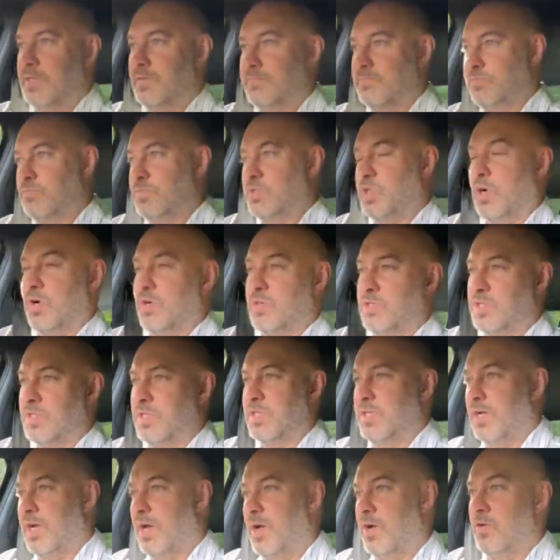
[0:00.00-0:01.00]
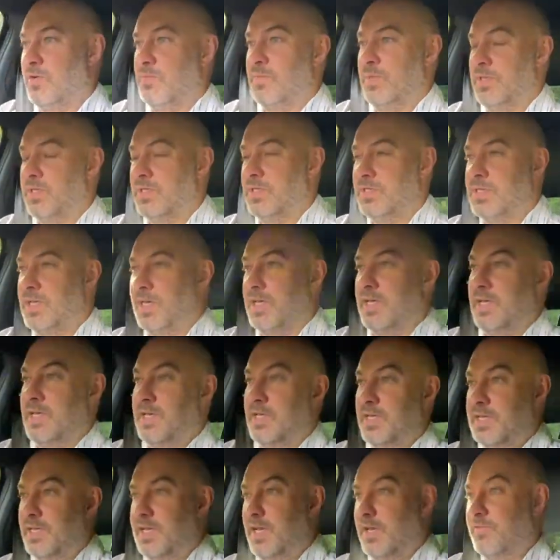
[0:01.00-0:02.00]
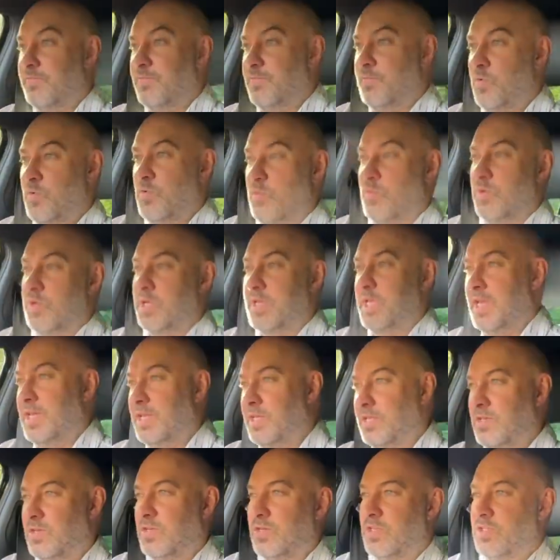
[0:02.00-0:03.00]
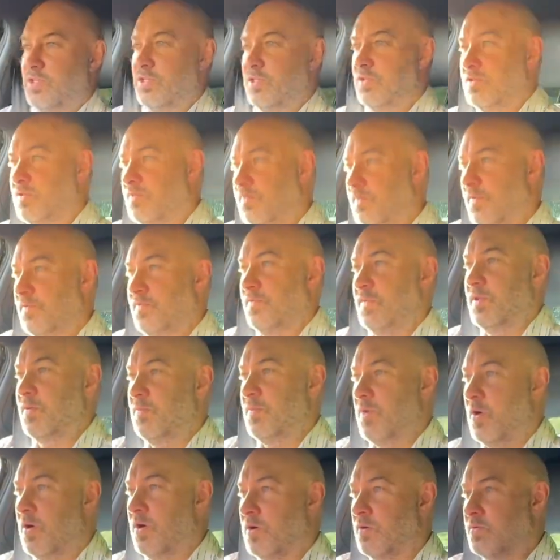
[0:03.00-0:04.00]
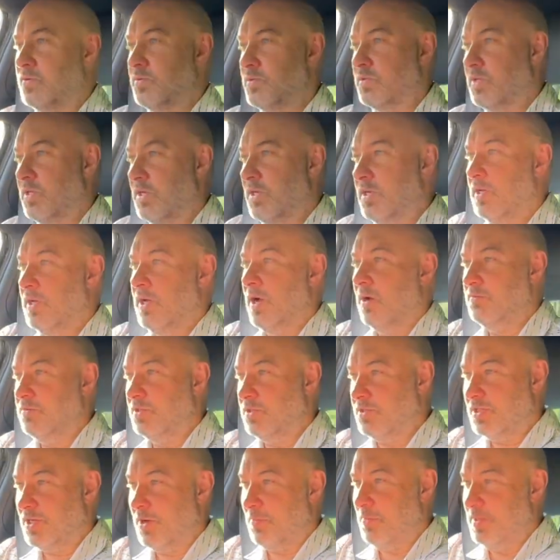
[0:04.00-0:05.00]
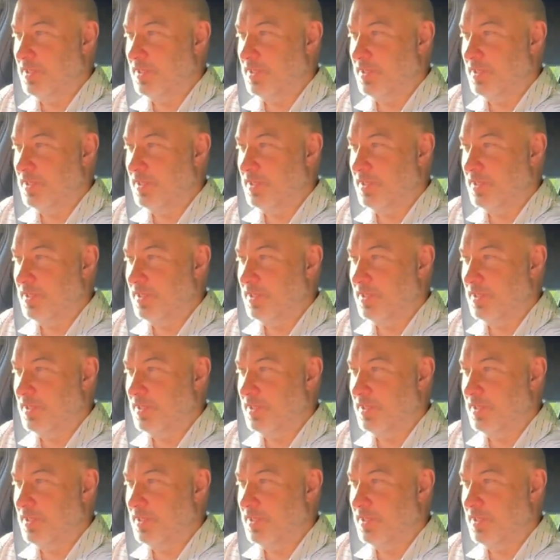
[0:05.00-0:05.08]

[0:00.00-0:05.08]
Charge it at home in the day, have more again. You could use 50 miles. I'm just coming